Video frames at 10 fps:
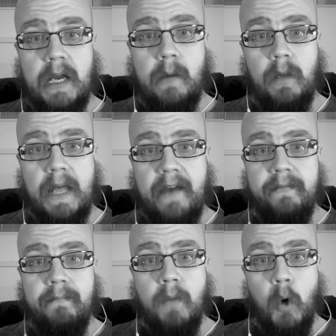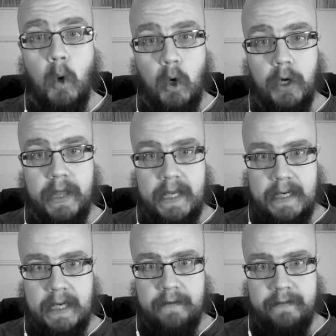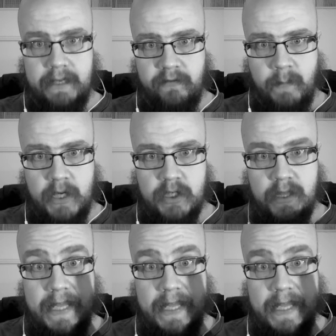I will have more than enough information.